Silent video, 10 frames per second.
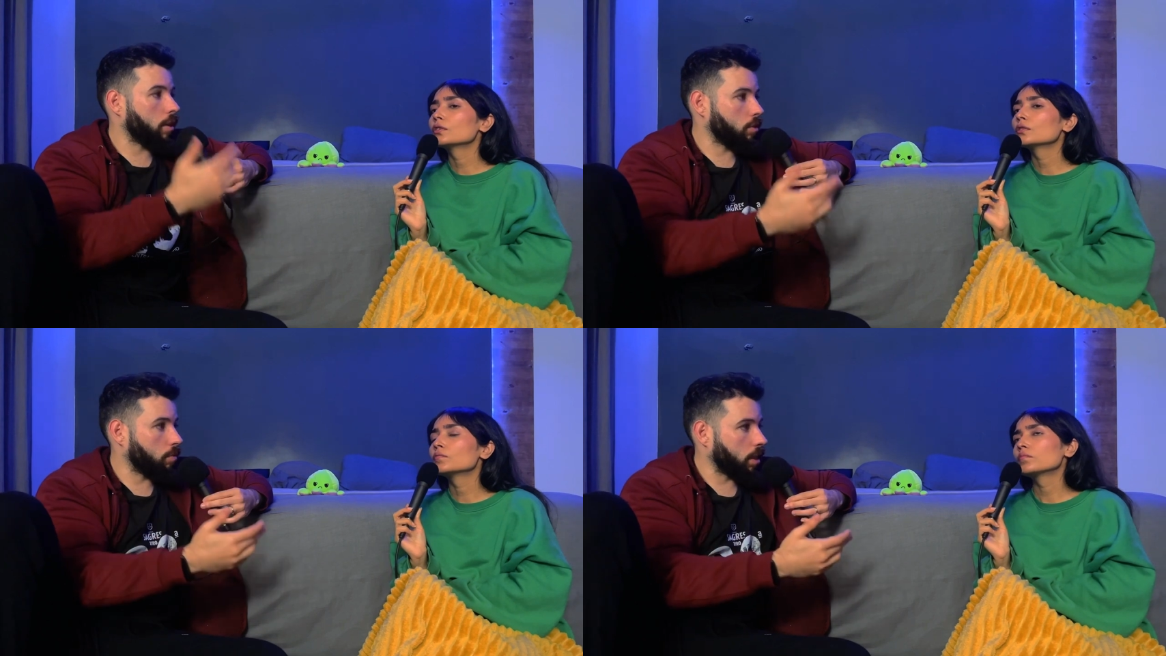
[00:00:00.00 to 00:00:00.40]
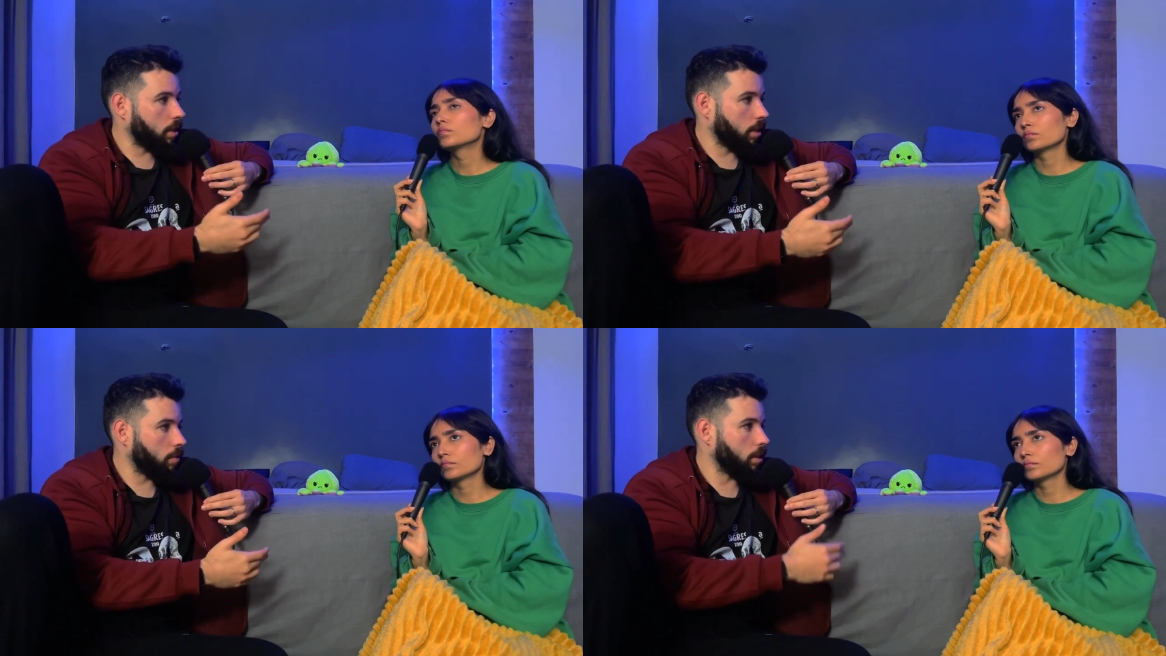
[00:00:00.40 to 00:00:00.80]
Speaker 1: also
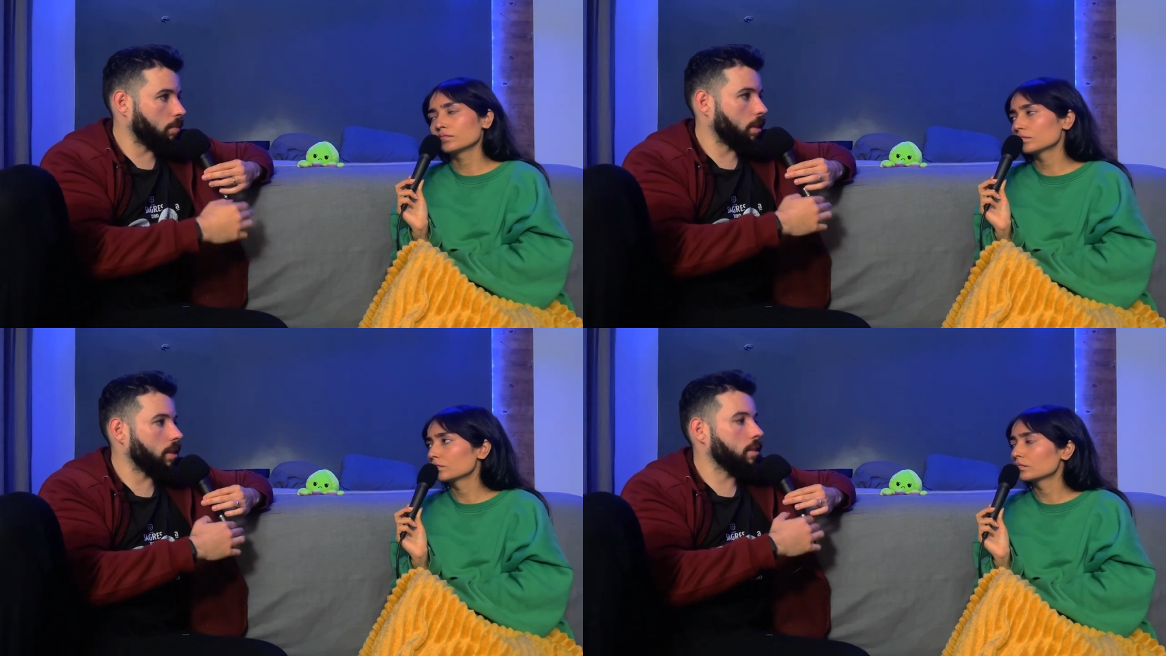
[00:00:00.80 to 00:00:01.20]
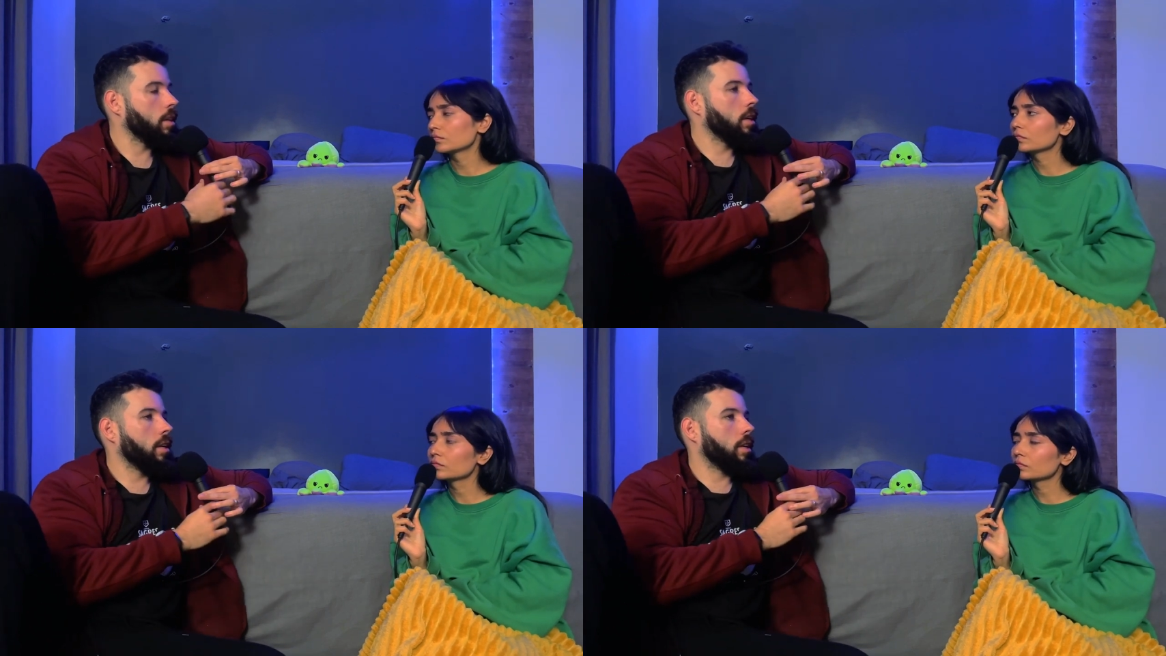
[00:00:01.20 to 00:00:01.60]
very different,
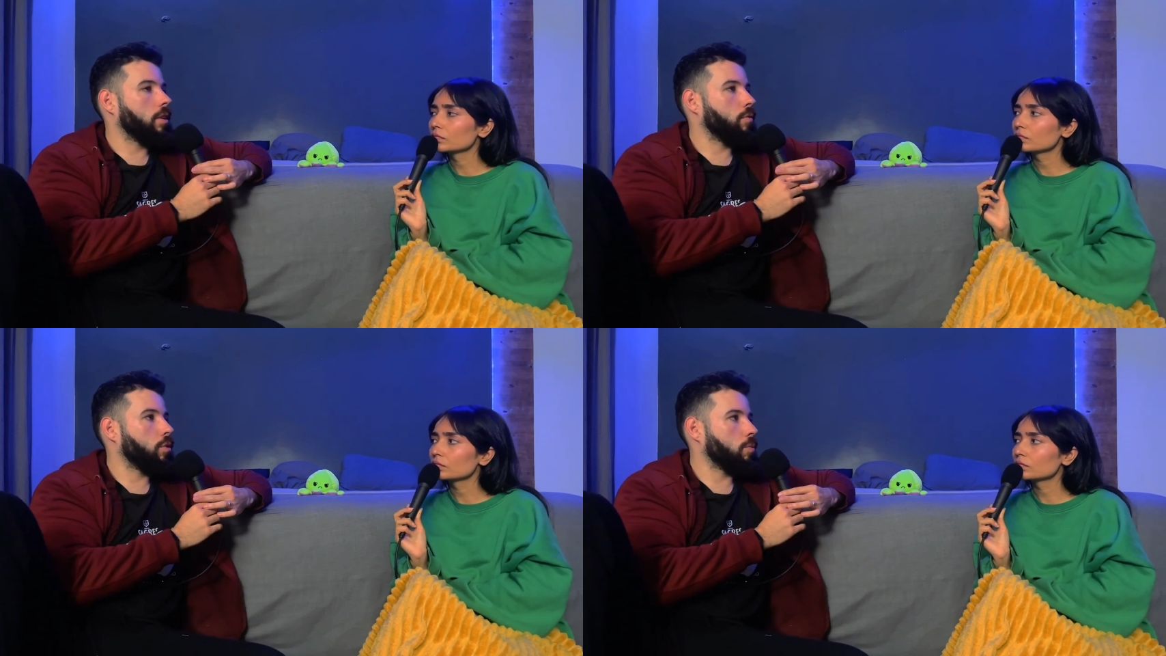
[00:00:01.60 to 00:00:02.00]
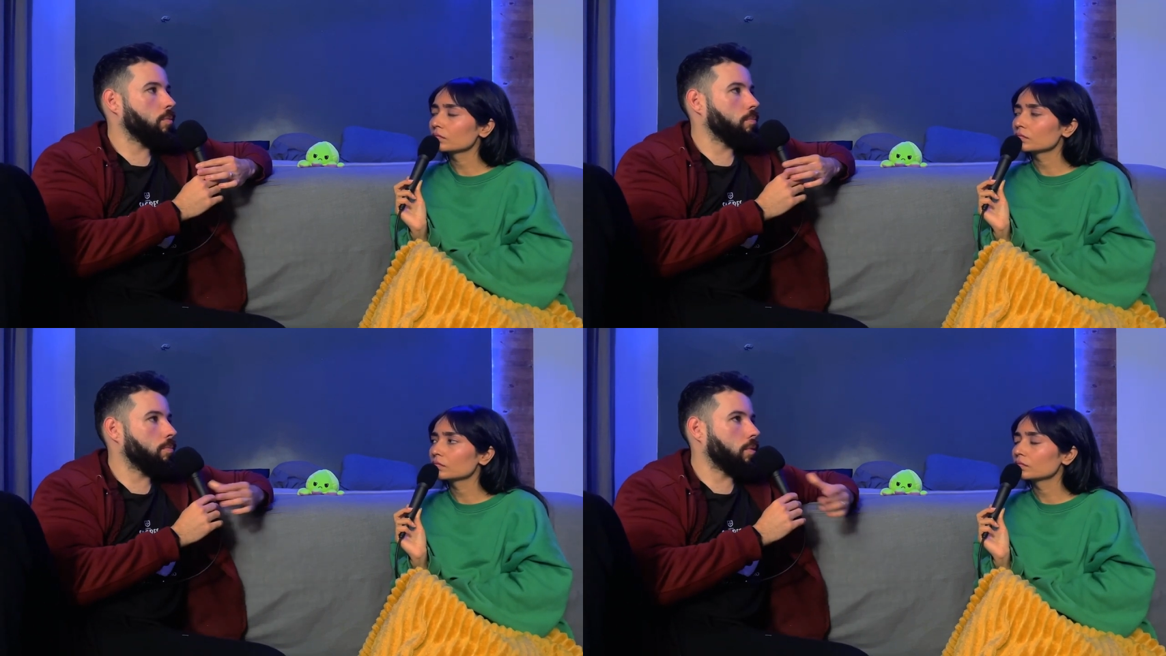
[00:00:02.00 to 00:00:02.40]
because if you're